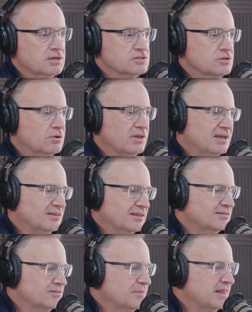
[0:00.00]
So
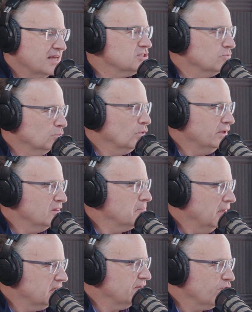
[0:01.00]
to me, that's really the
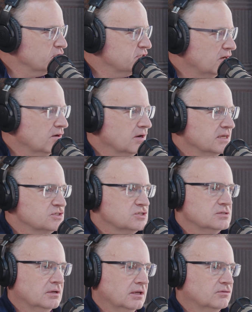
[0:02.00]
big difference here.
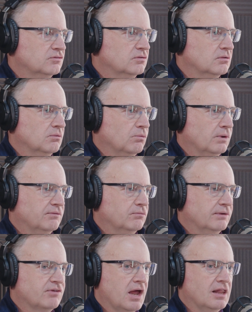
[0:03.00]

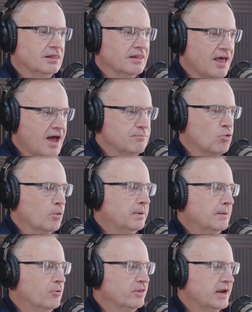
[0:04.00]
We've got a lot more
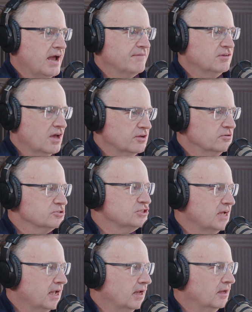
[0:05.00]
people that have to
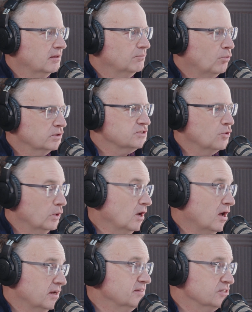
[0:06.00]
understand what's going
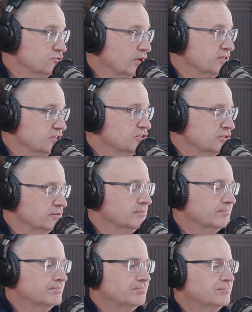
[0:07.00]
on in this transition
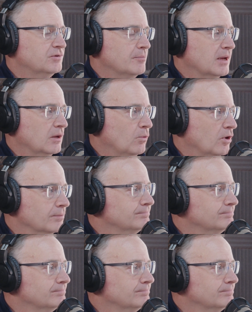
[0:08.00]
to make it work.